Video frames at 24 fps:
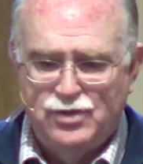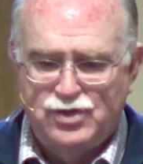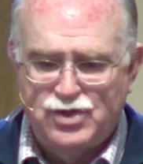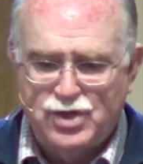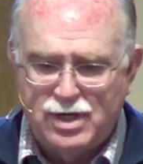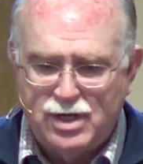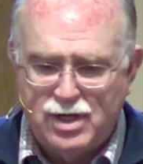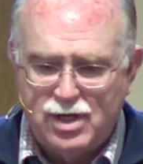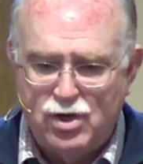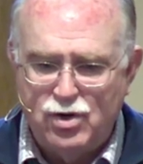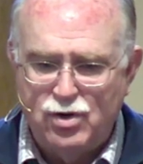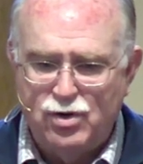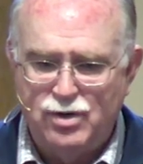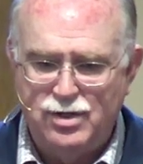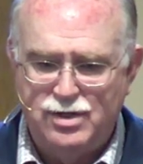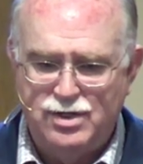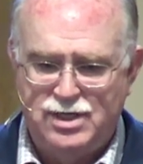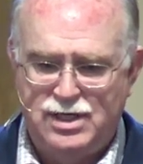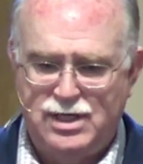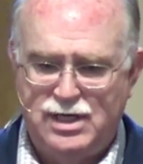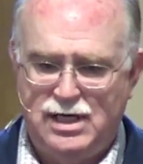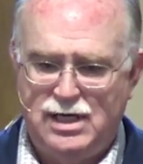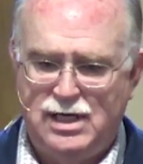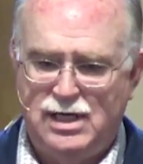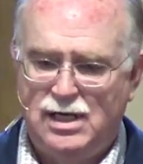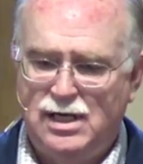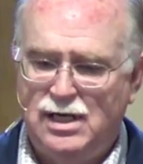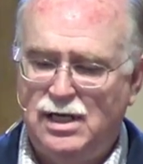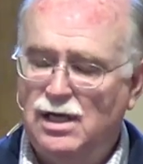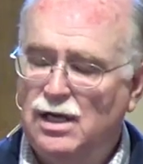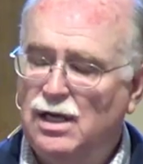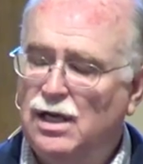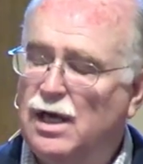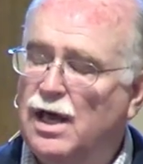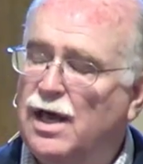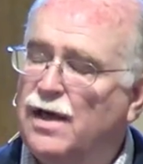security,
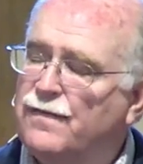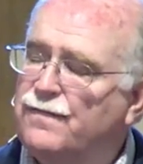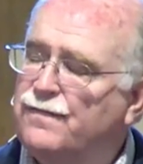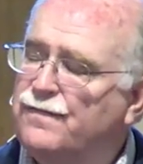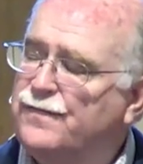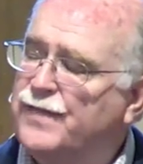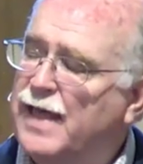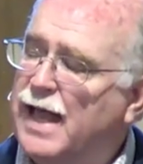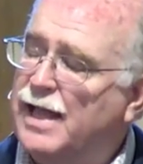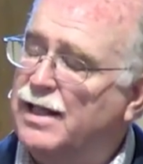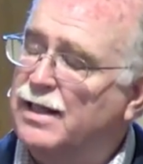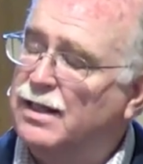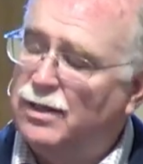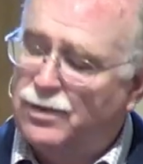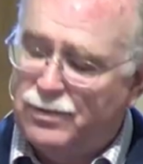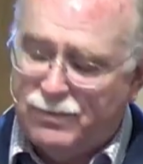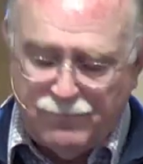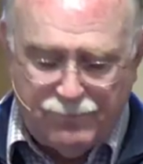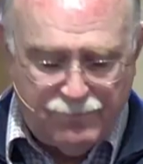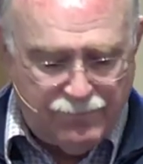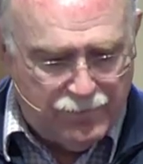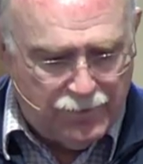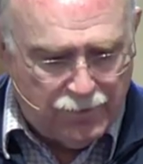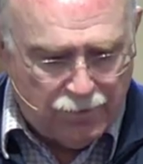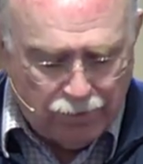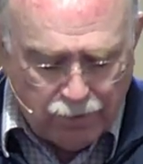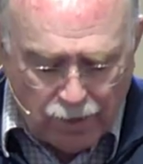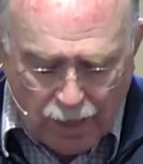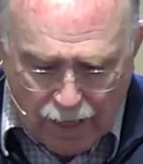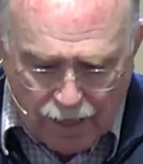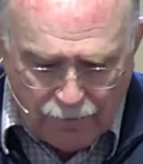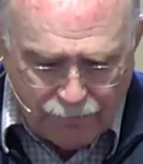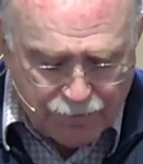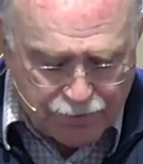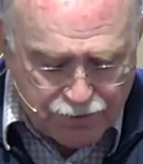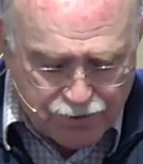that
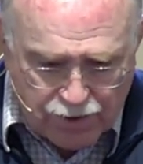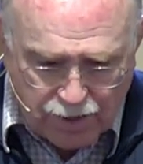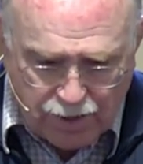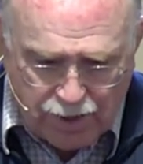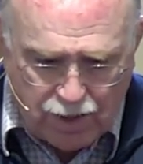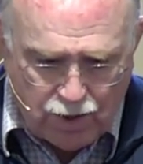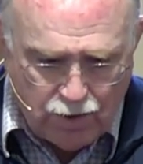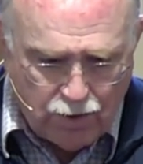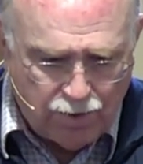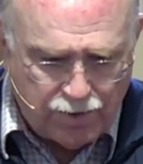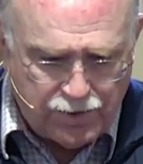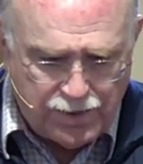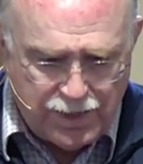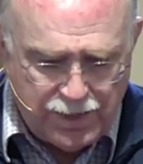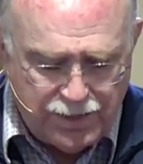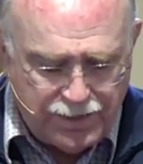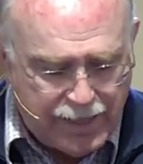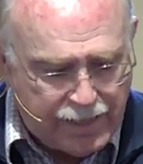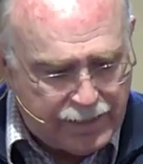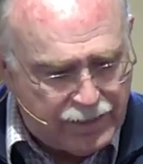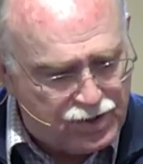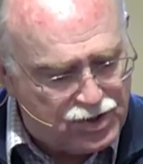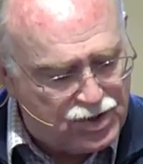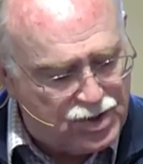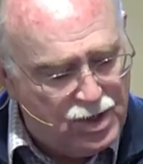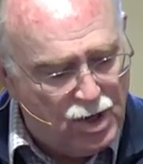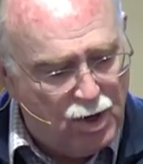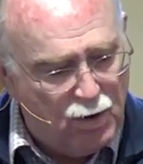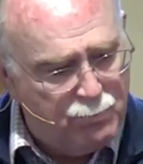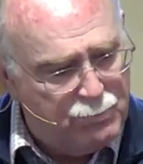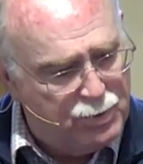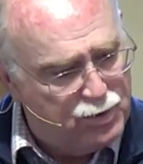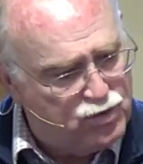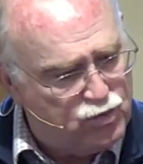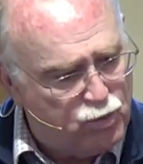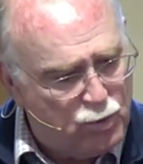love and security that is
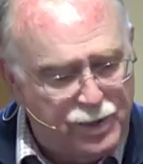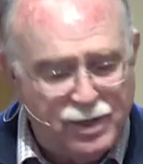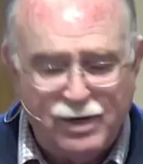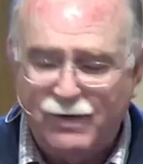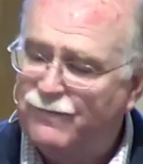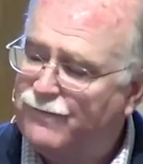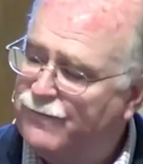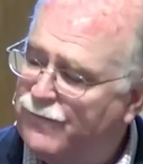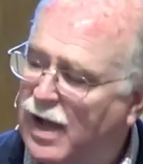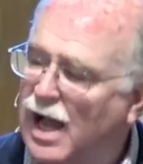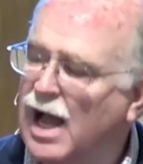known between a